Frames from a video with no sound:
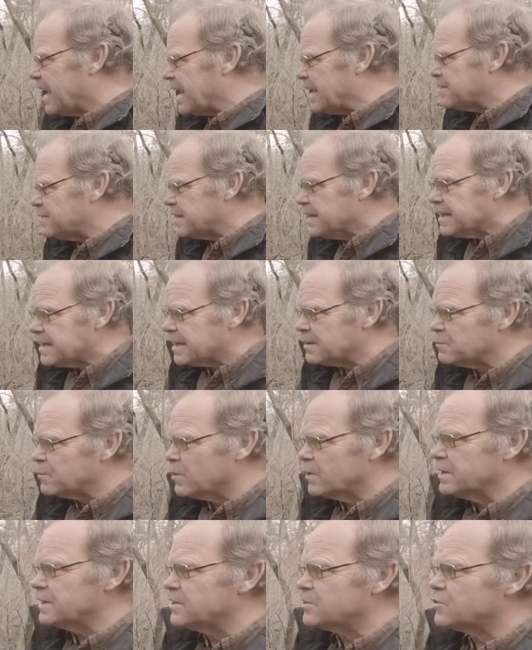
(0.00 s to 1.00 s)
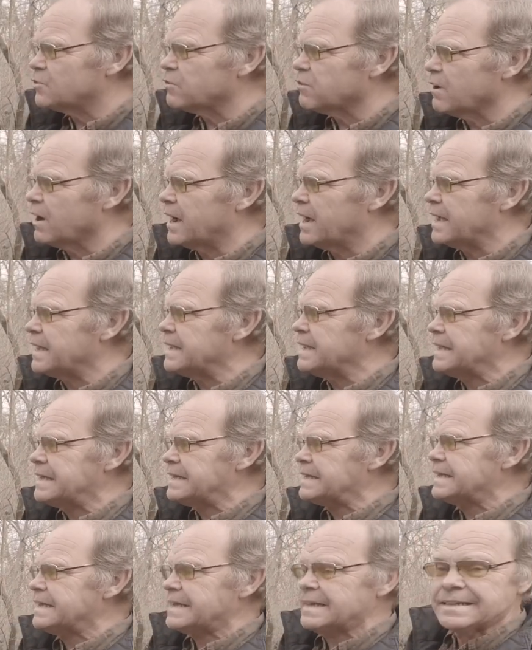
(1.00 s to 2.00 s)
I think I'm going to try
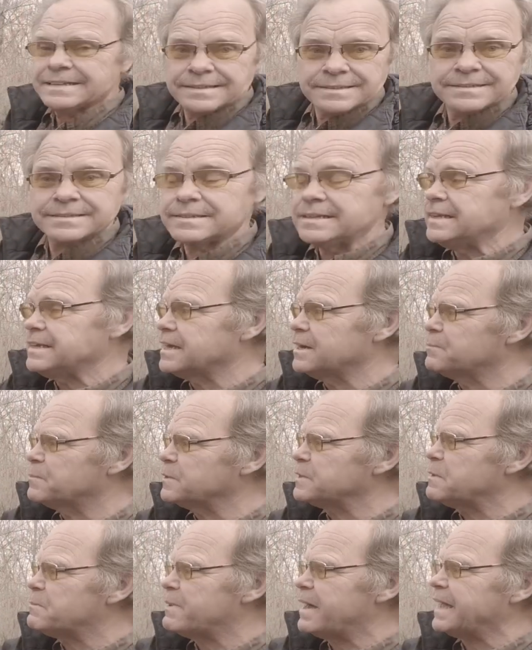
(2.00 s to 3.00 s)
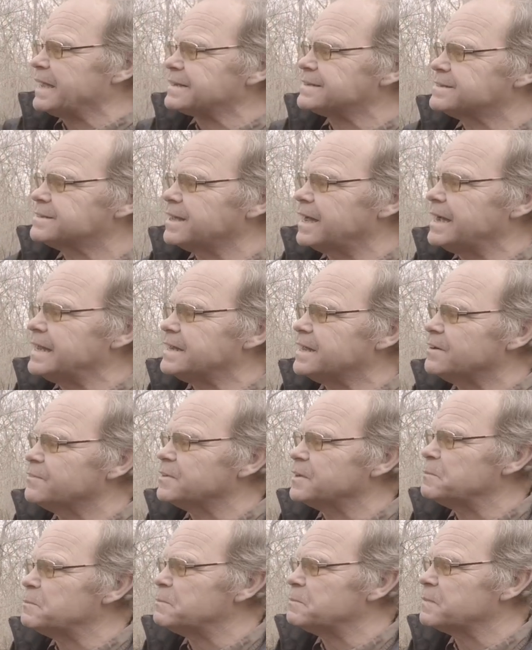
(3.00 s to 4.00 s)
to sneak up on the back side of
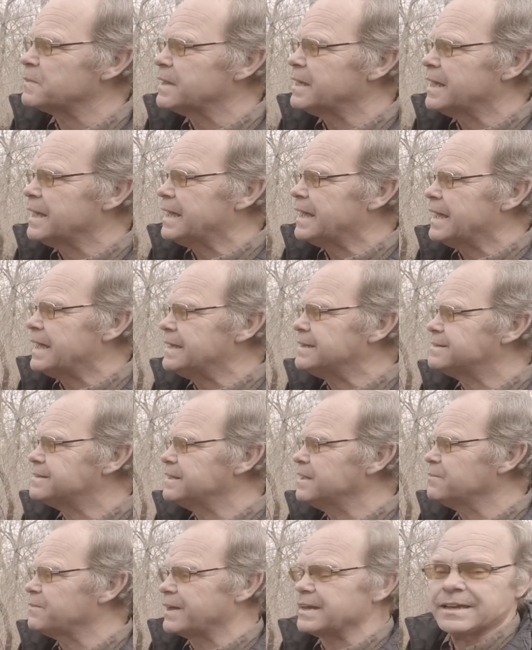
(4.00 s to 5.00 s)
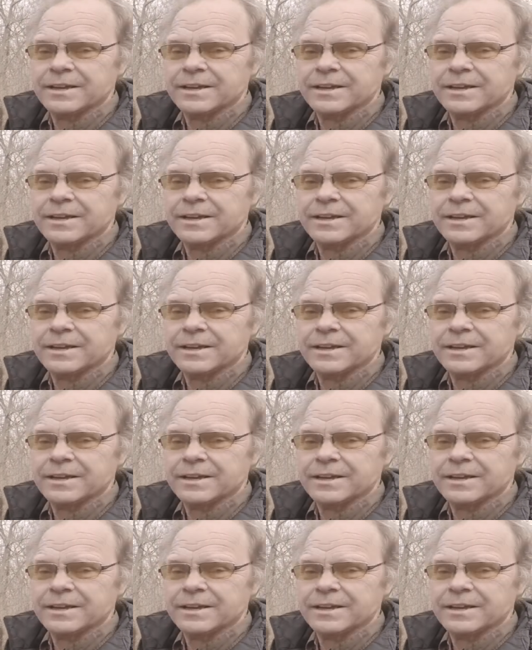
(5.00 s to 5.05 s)
him and see if I